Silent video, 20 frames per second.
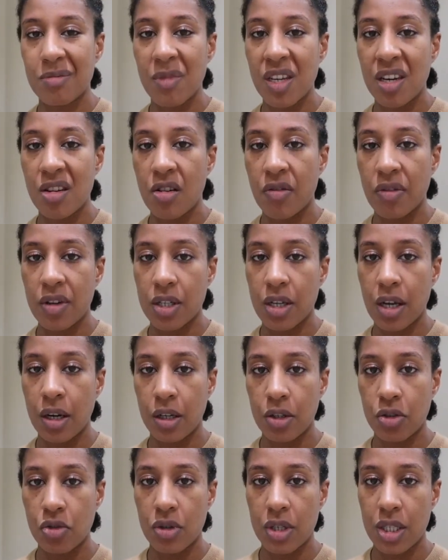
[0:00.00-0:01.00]
many of us are
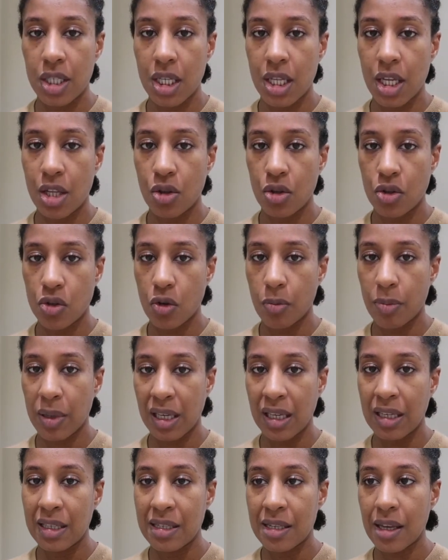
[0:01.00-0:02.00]
interested in the
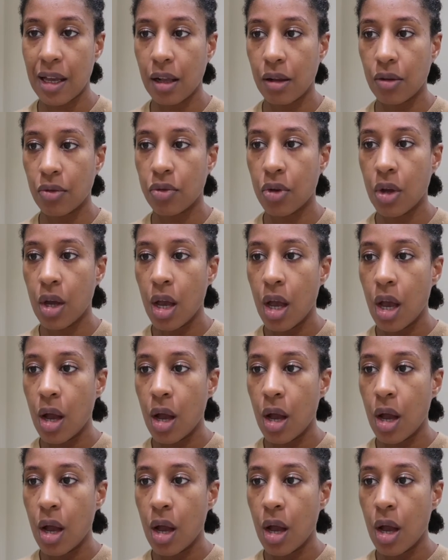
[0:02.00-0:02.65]
topic itself,